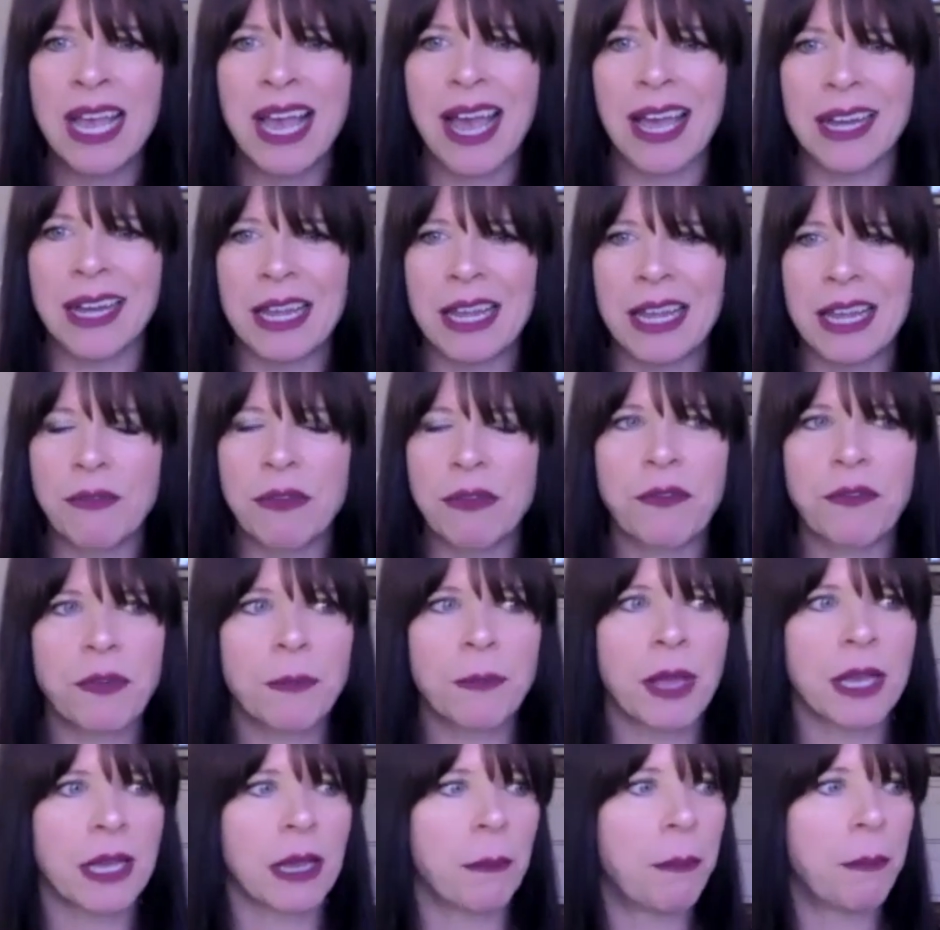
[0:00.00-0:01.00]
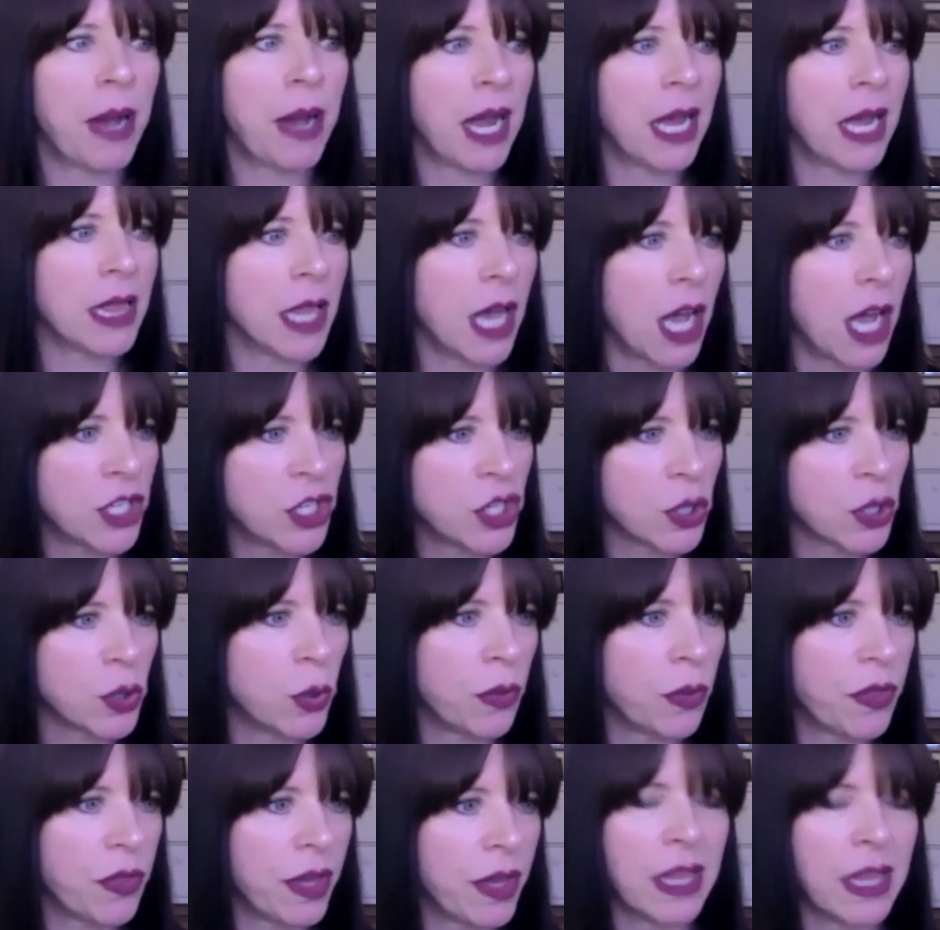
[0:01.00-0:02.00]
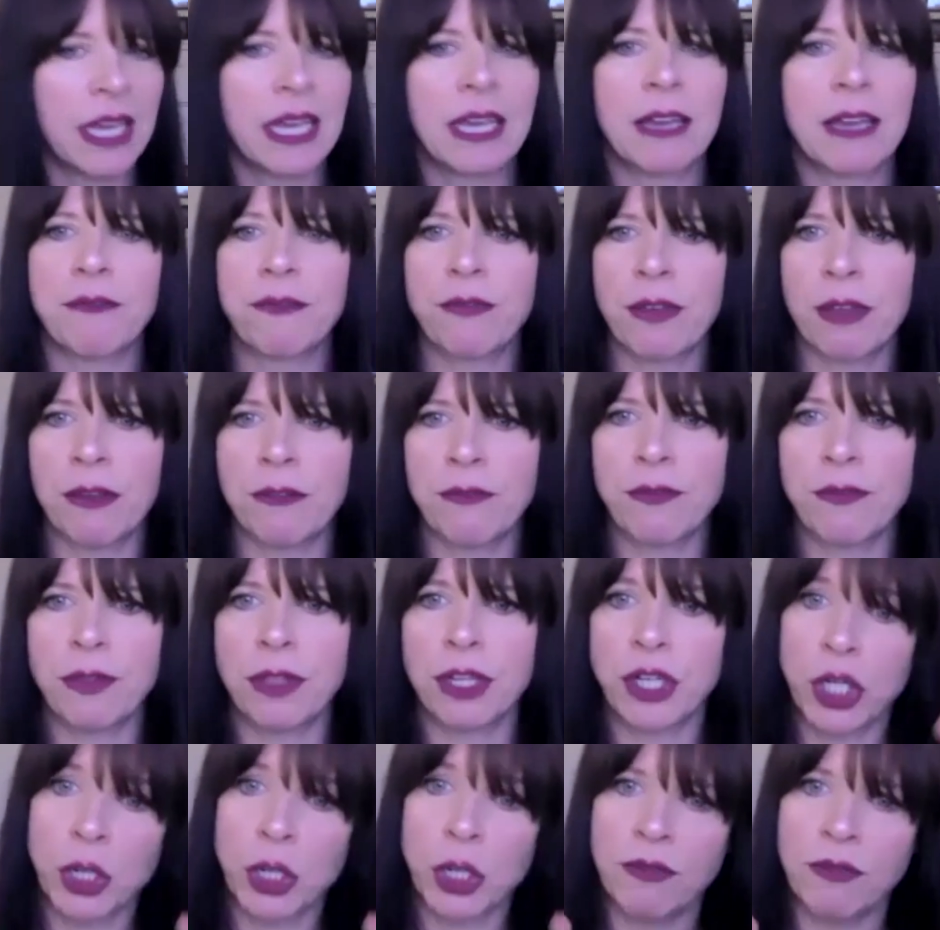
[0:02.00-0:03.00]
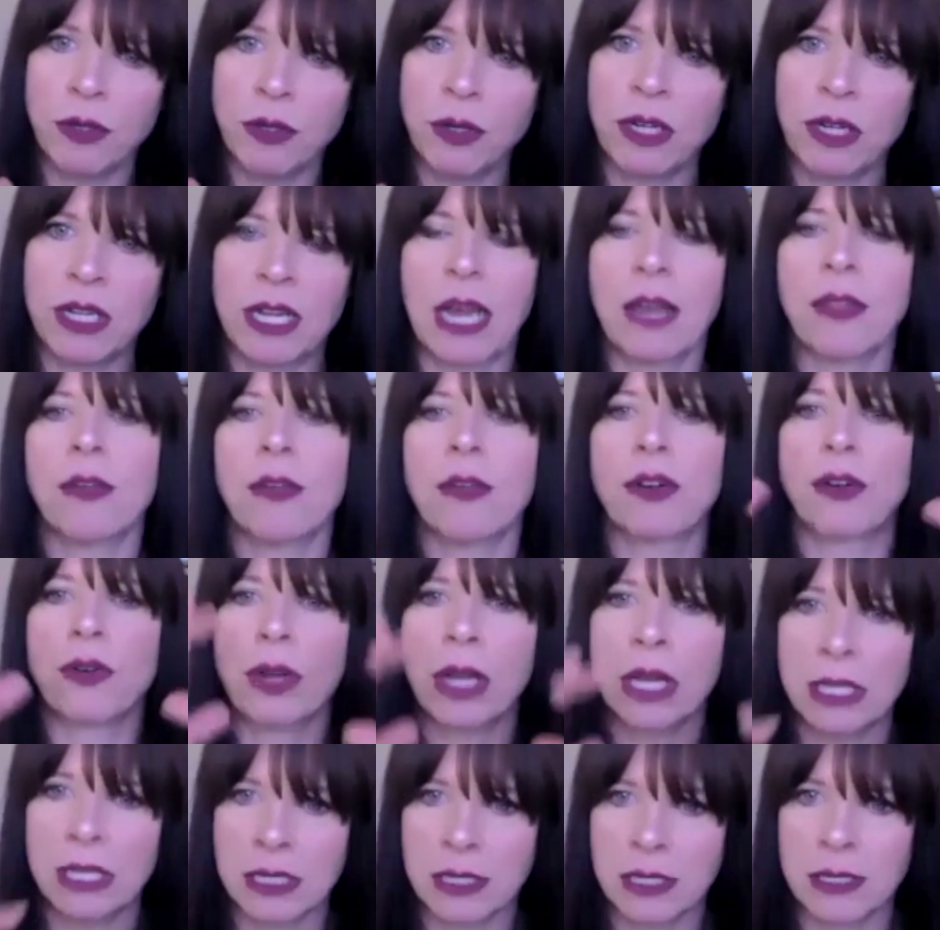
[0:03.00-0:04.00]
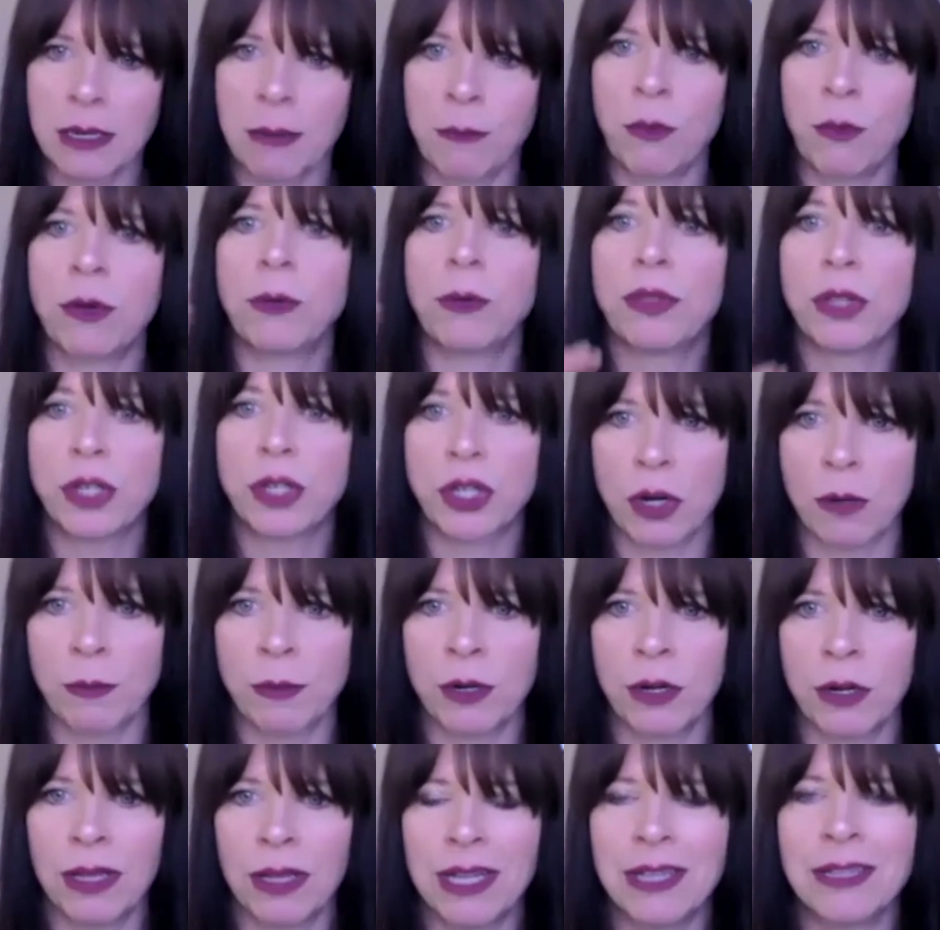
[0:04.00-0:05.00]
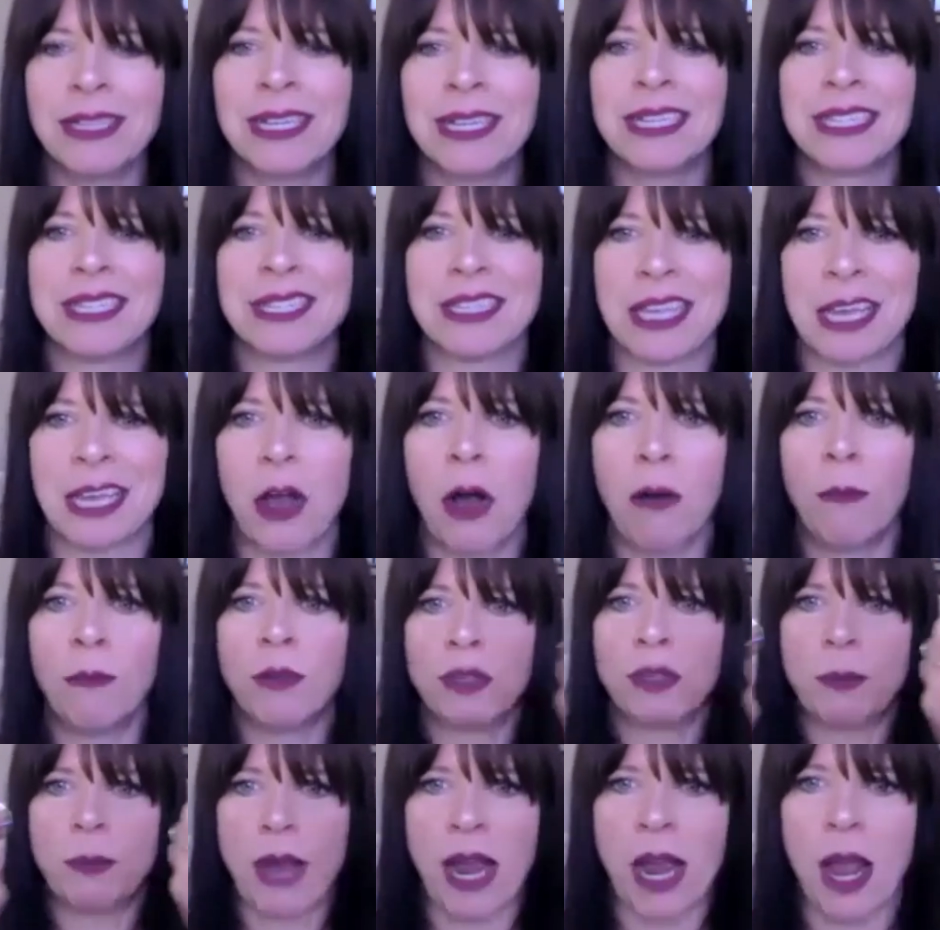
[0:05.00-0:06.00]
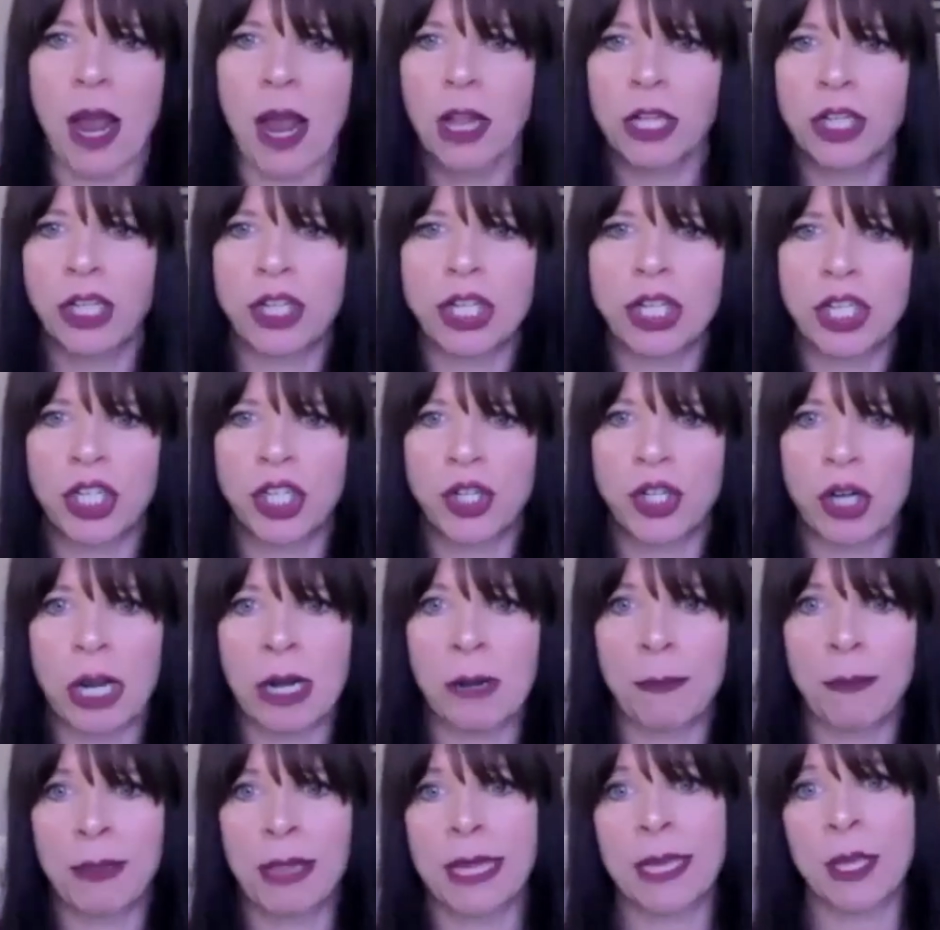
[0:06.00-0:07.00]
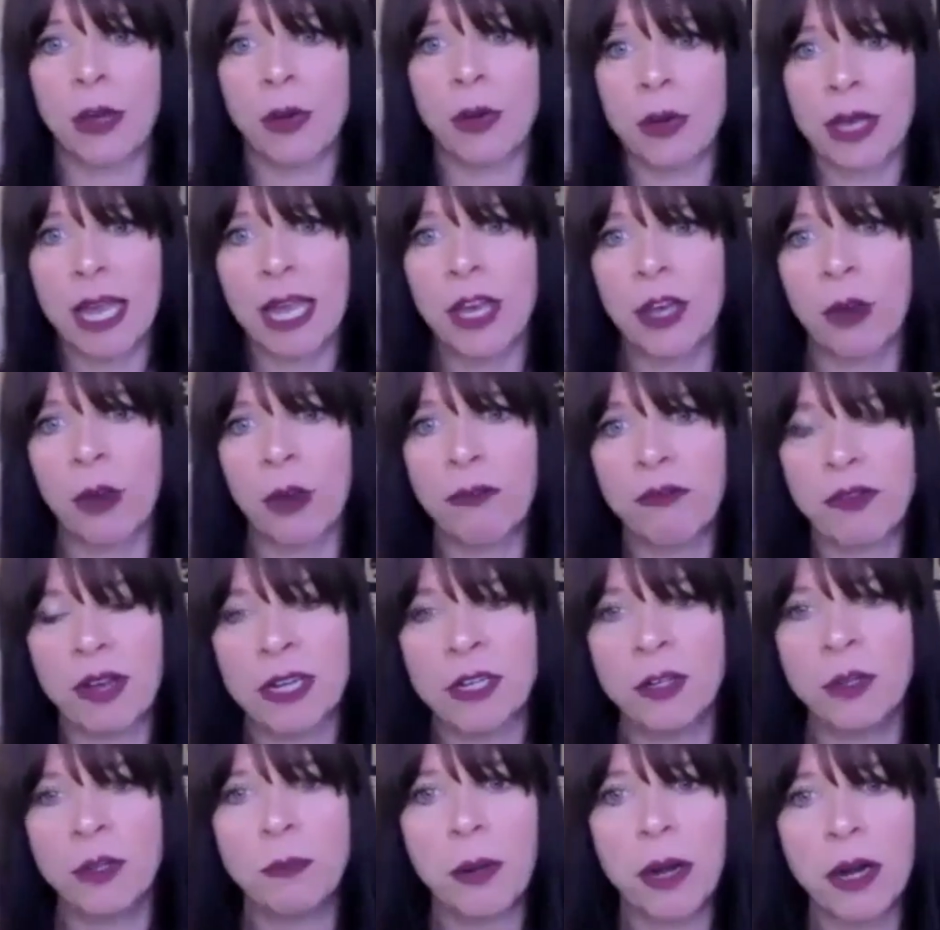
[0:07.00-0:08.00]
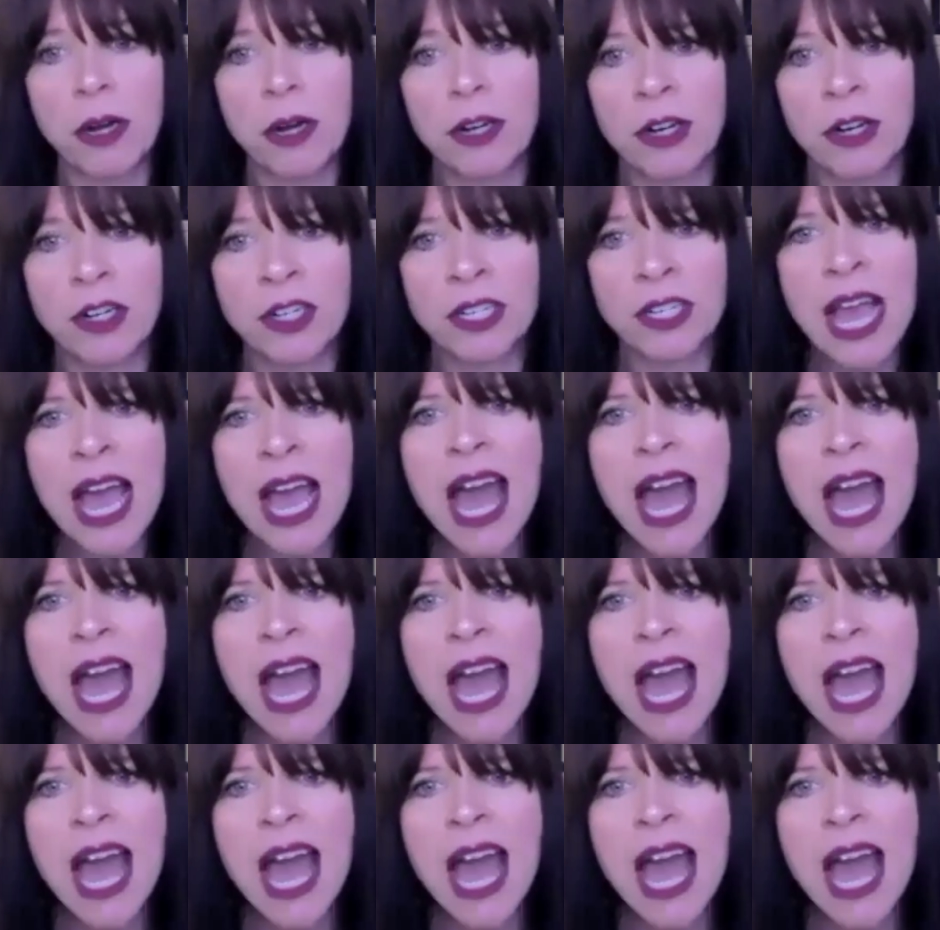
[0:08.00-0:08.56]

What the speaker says: And even from like a biological thing, like if the two of you together create someone with a terminal illness, it's like almost biology is trying to be like, okay, go find new partners.